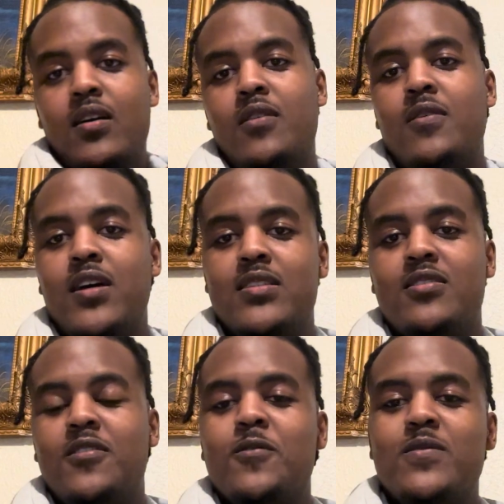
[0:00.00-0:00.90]
All right,
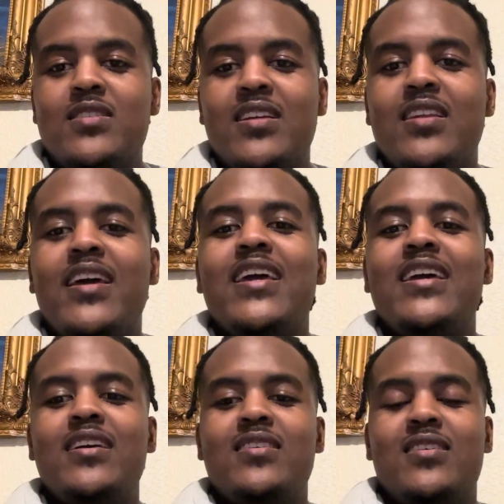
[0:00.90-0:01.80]
so
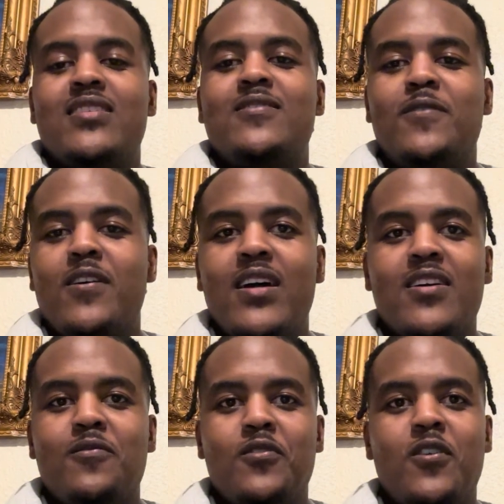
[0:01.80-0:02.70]
today has felt
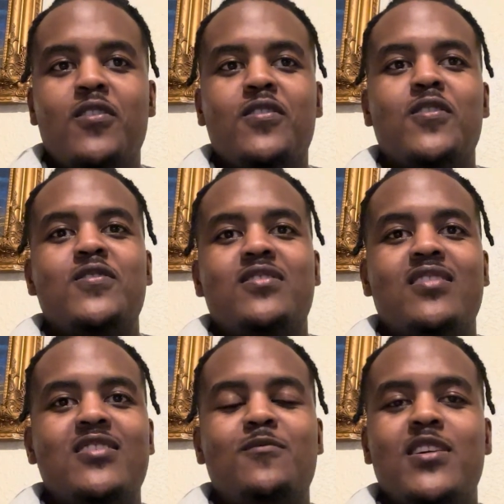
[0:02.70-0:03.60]
like a roller coaster,
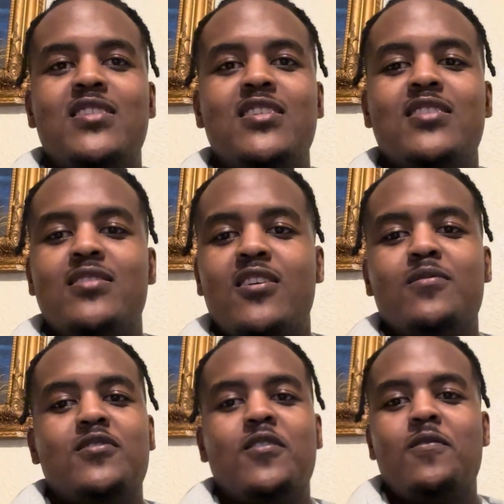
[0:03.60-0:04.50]
especially in
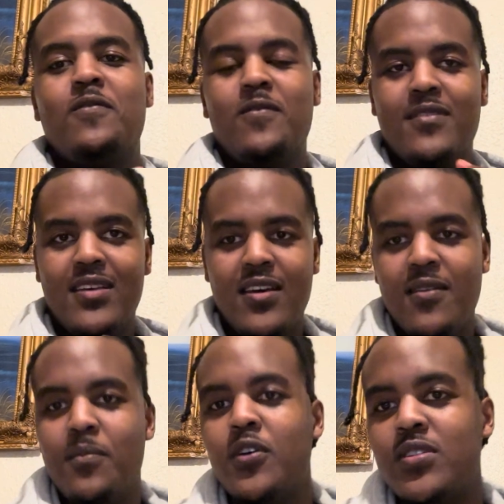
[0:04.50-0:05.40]
terms of
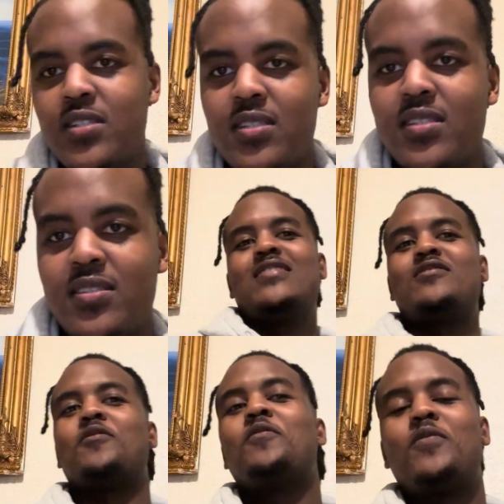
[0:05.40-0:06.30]
emotions and stuff.
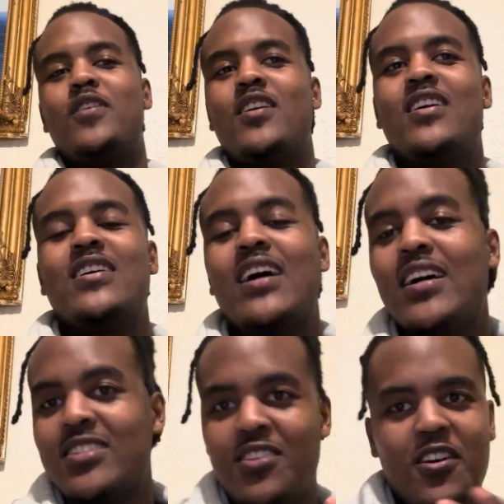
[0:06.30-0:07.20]
So far, I
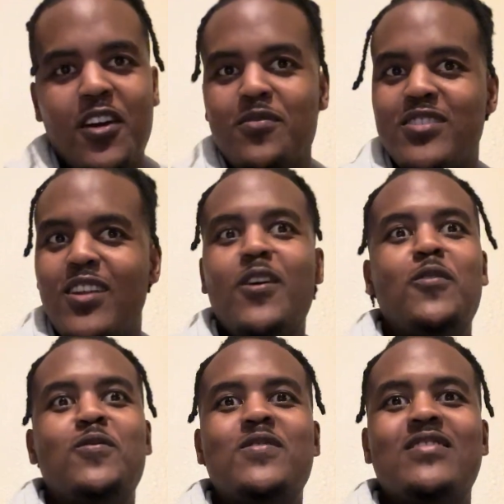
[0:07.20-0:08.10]
started off
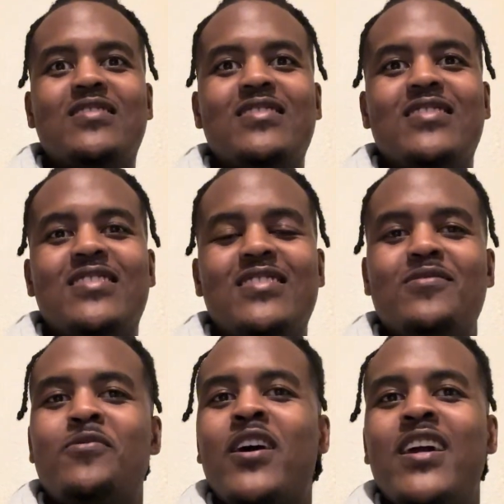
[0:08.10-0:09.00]
slow,
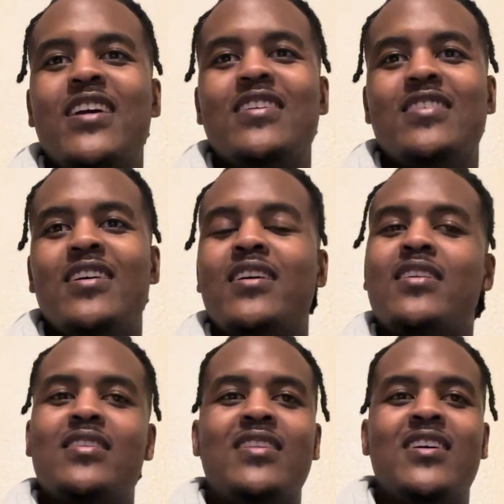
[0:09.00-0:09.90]
right?
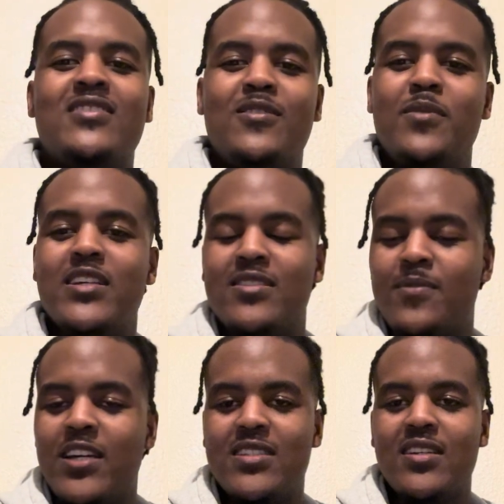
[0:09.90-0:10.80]
And that's to be
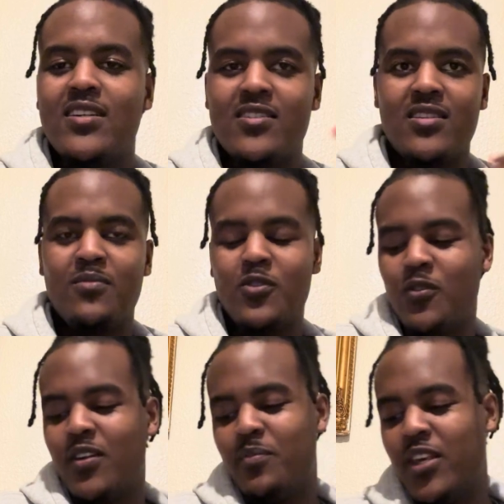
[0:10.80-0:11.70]
expected because I'm
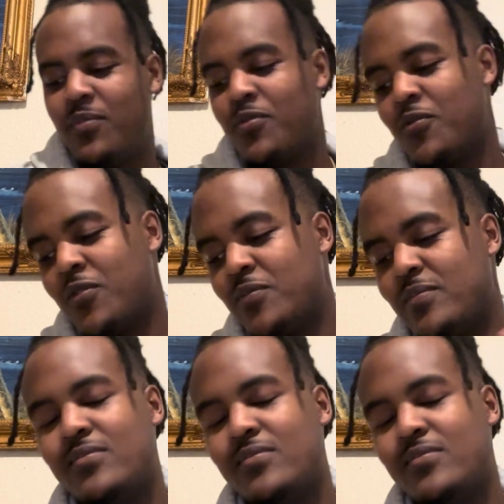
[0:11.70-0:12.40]
calling people.